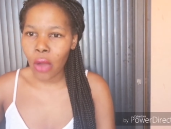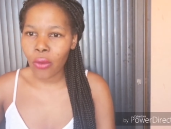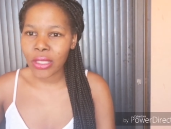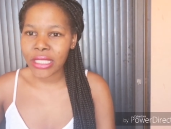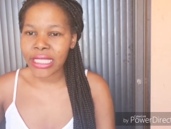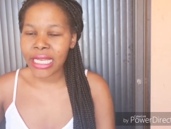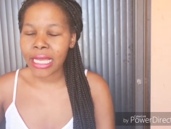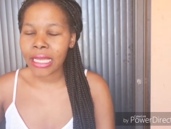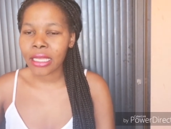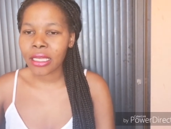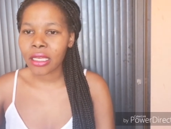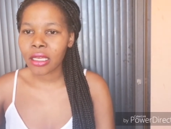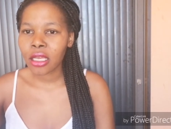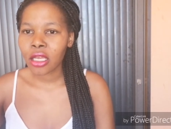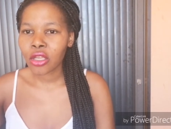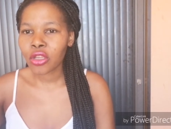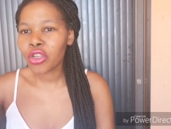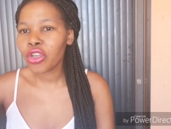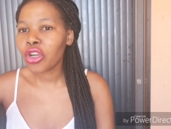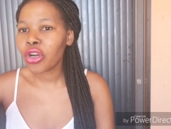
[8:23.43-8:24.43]
I was like,
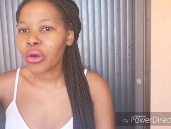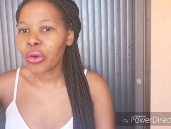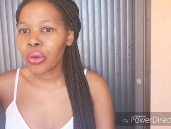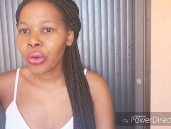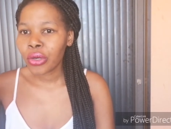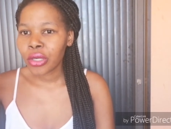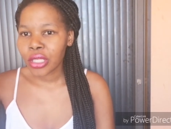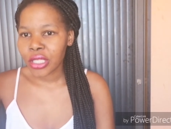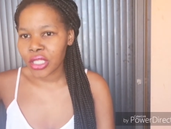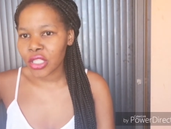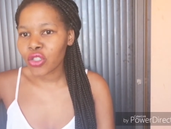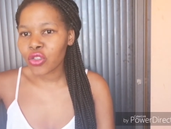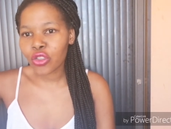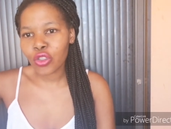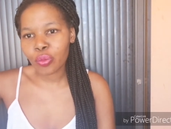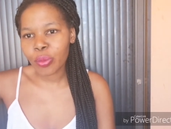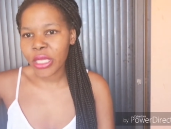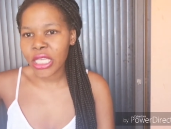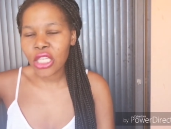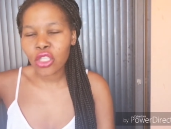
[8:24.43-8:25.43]
you know, since you're
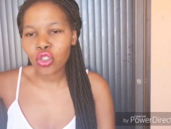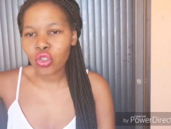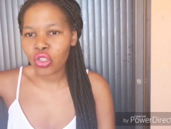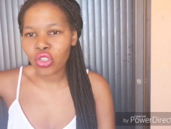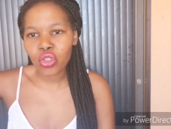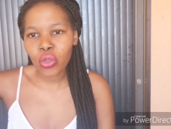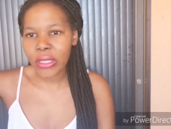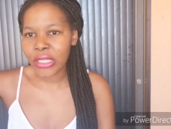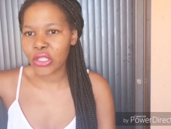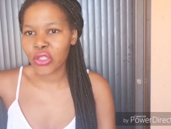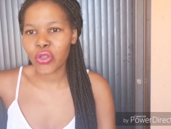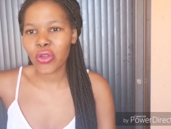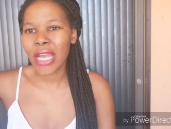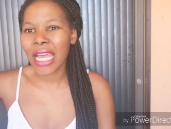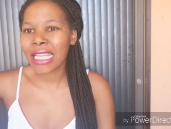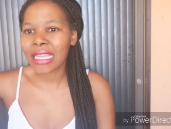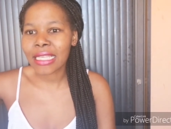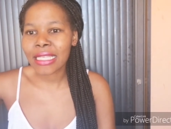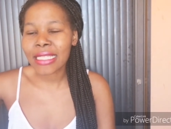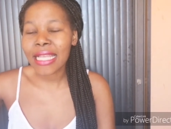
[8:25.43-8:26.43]
speaking to so and so
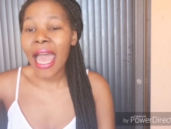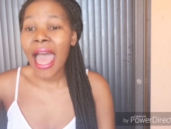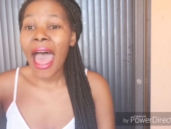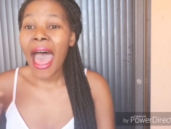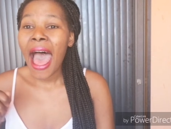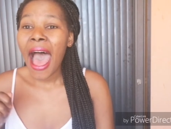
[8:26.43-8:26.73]
like this,